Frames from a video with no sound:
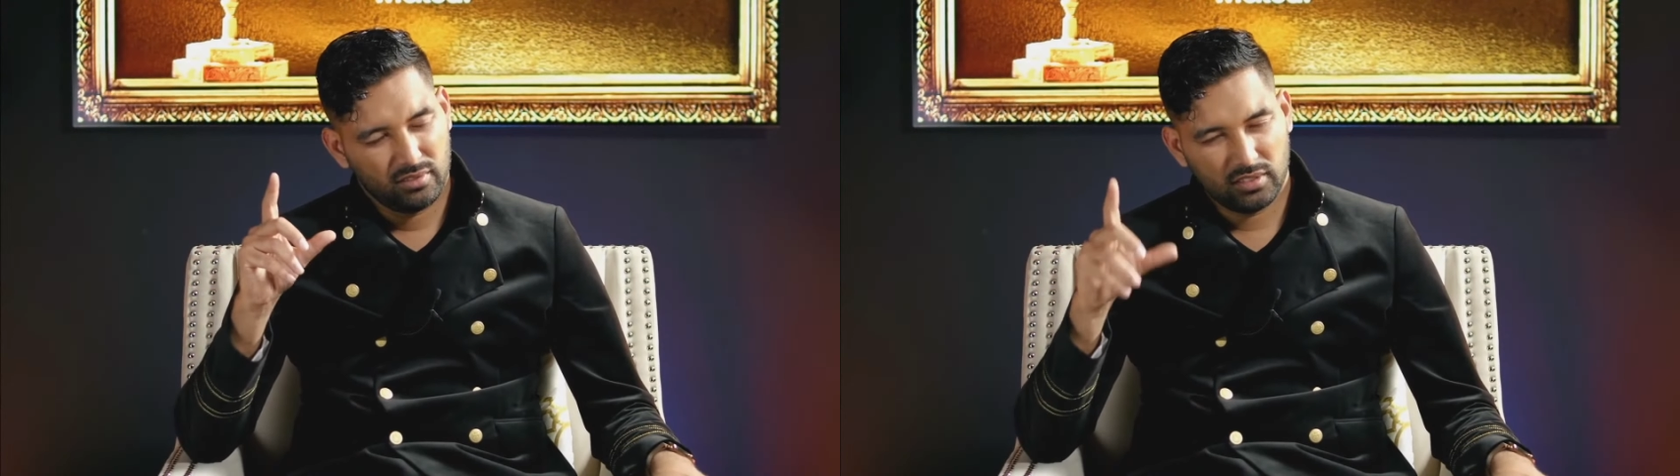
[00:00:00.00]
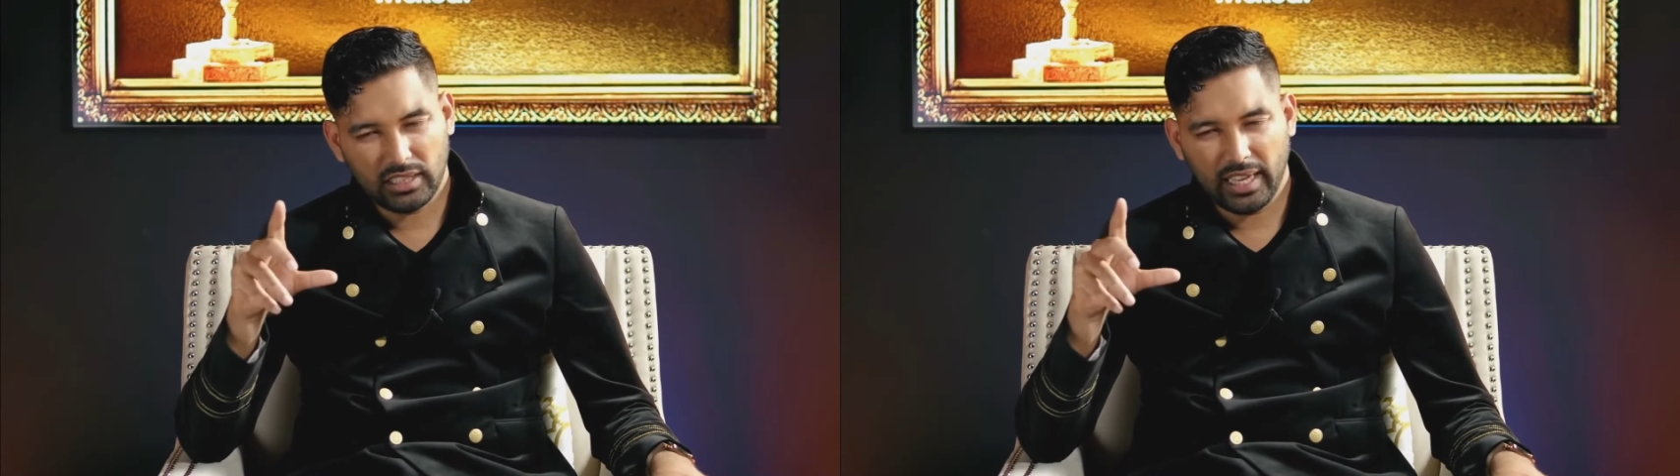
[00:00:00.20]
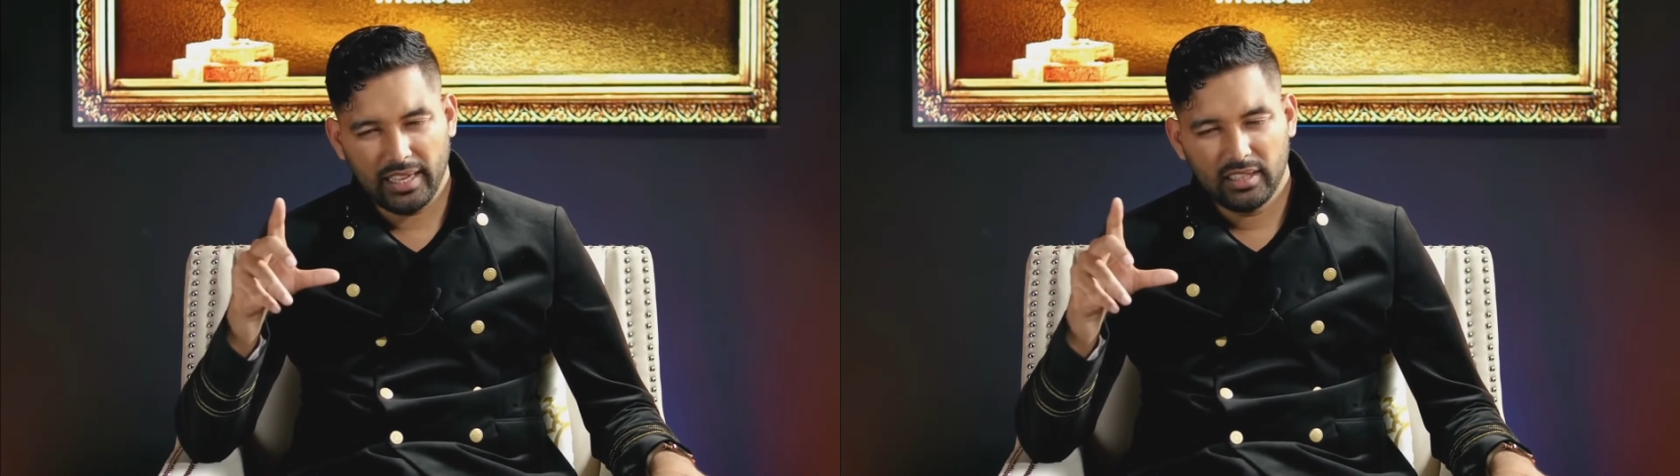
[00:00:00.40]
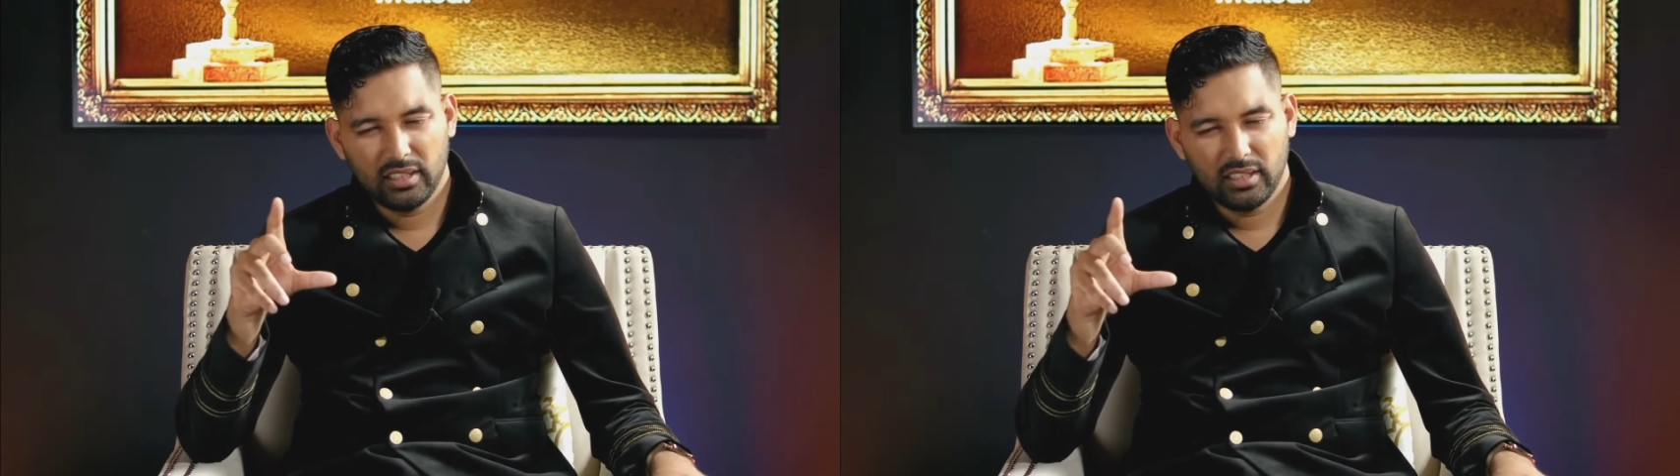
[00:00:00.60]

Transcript: Okay.